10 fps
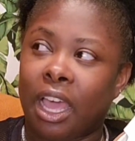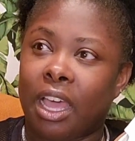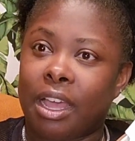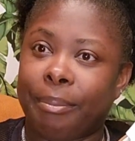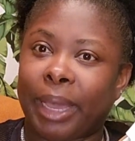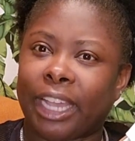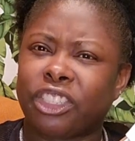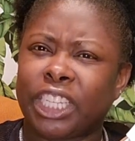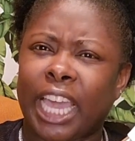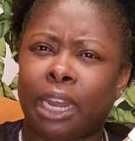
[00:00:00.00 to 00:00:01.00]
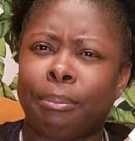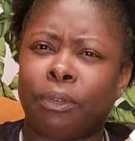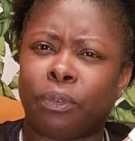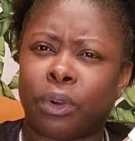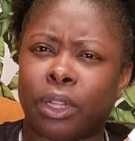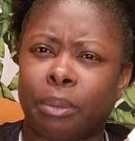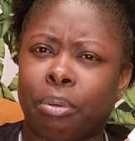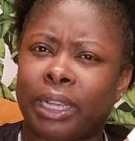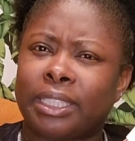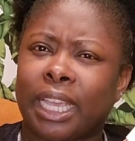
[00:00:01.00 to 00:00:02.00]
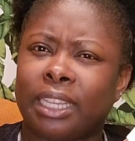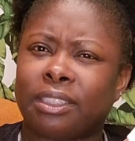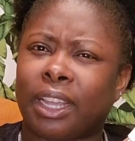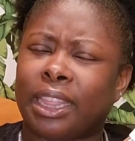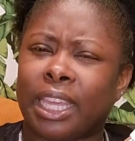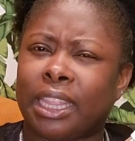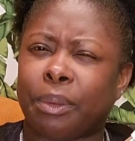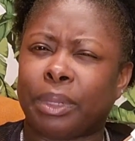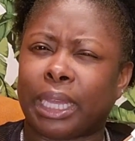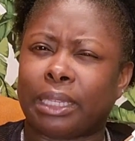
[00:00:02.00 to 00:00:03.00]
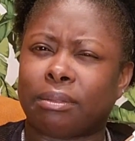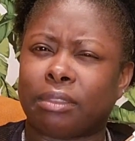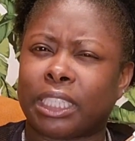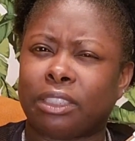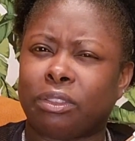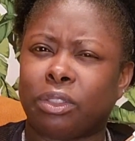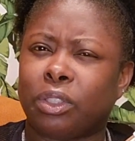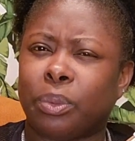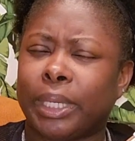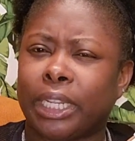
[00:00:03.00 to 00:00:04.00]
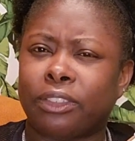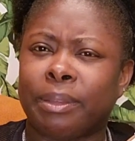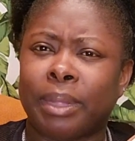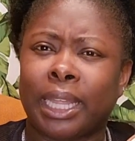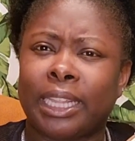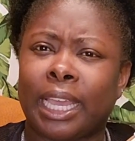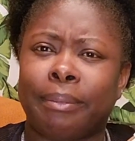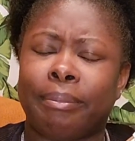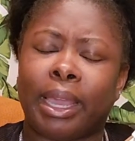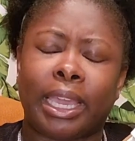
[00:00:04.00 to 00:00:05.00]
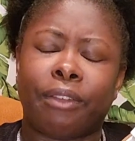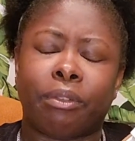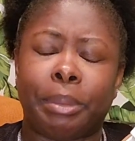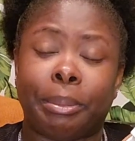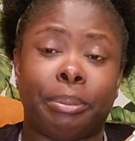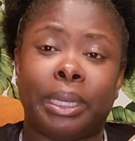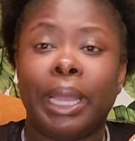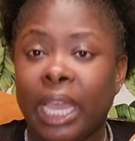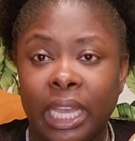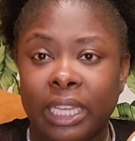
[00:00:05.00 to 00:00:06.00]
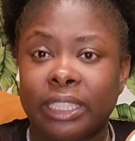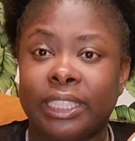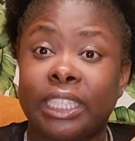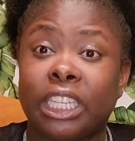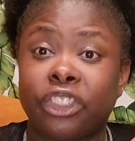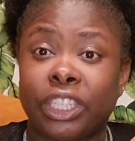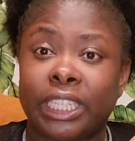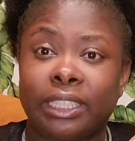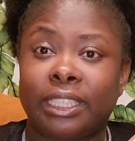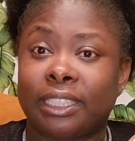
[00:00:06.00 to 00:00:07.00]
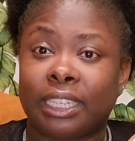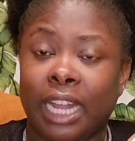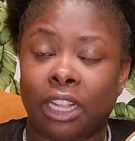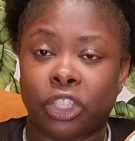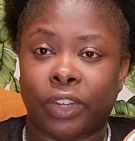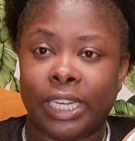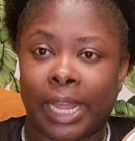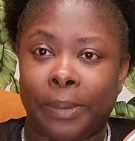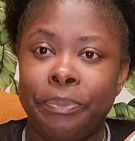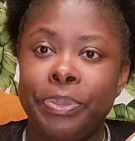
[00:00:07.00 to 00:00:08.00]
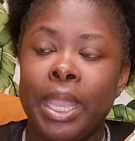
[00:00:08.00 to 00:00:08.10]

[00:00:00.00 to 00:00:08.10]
I actually got them before the price hike, so I think they were like $620 or something like that. I can't remember, but $660 right now.